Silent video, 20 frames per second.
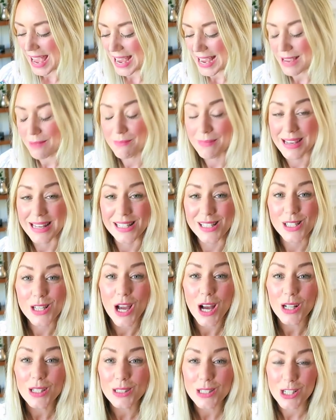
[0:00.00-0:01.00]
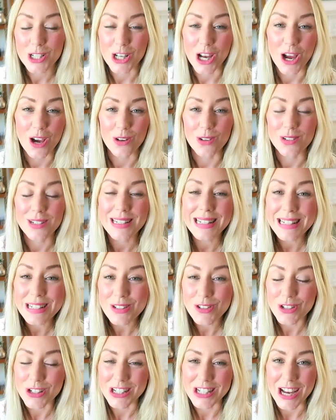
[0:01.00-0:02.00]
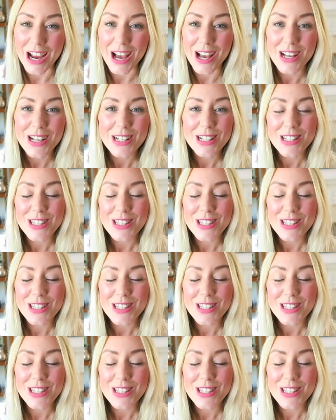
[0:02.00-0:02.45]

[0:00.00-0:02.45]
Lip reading: It means culture or literature.